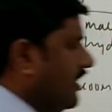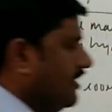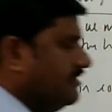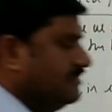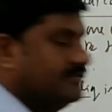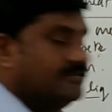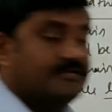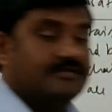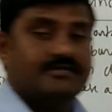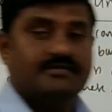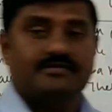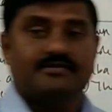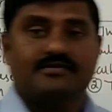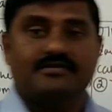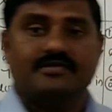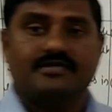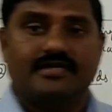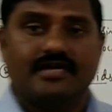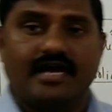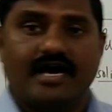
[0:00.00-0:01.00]
as
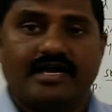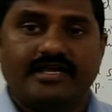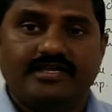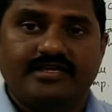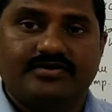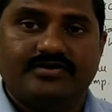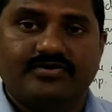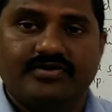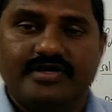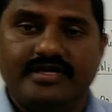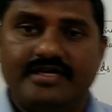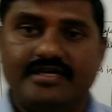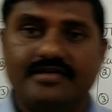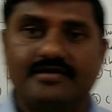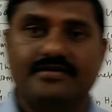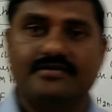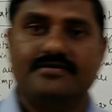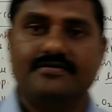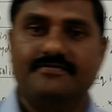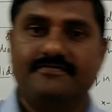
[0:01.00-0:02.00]
trienoic
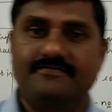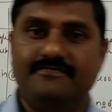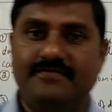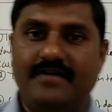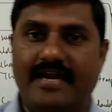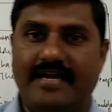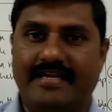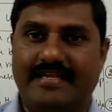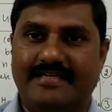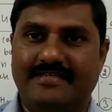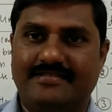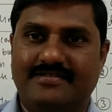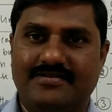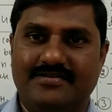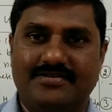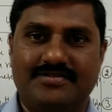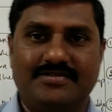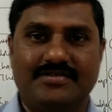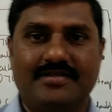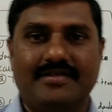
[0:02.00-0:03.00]
fatty
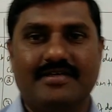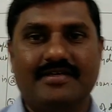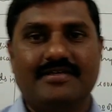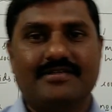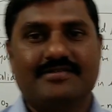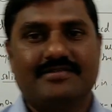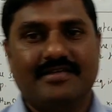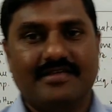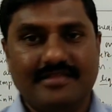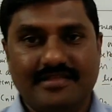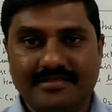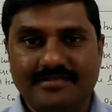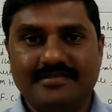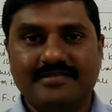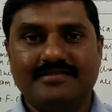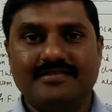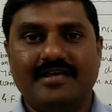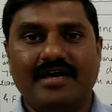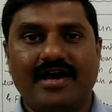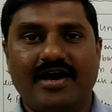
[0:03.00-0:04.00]
acids. So
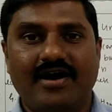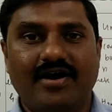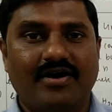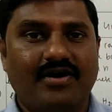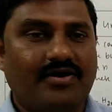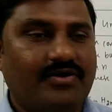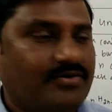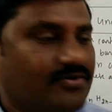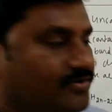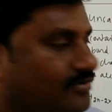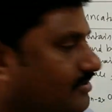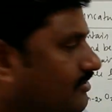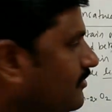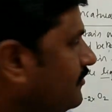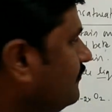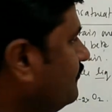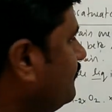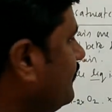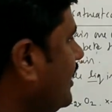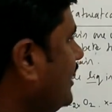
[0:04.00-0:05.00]
this is
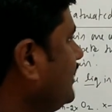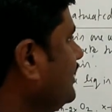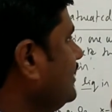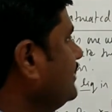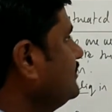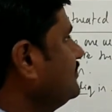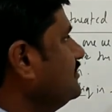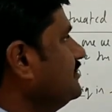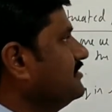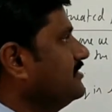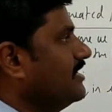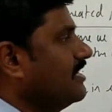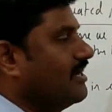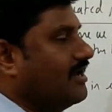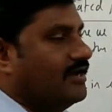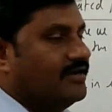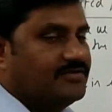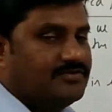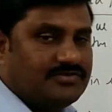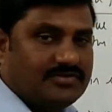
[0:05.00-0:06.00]
how fatty acids
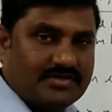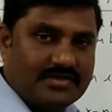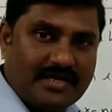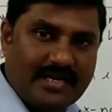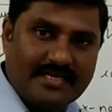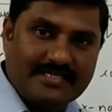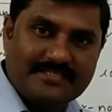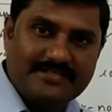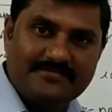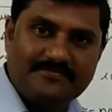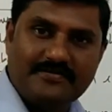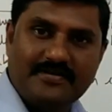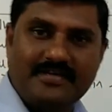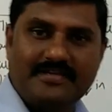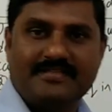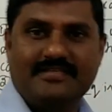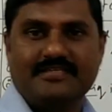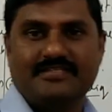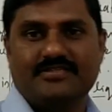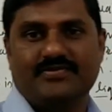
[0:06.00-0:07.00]
are also
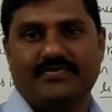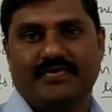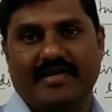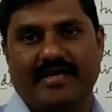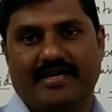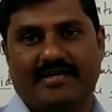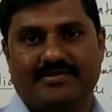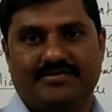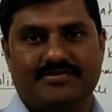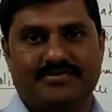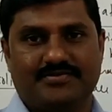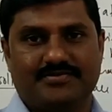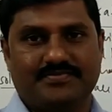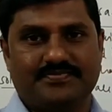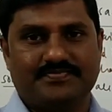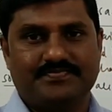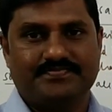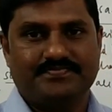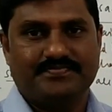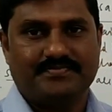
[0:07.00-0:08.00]
classified this way also.
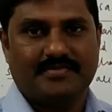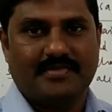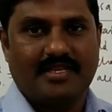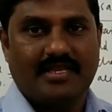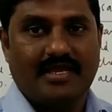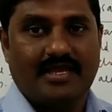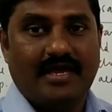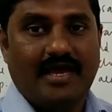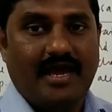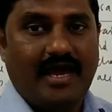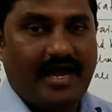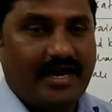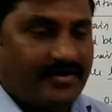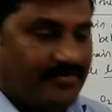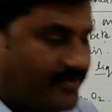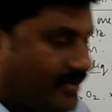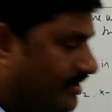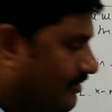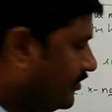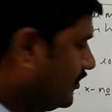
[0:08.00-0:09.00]

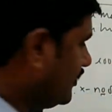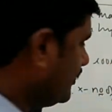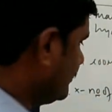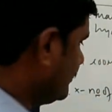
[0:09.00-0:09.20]
And one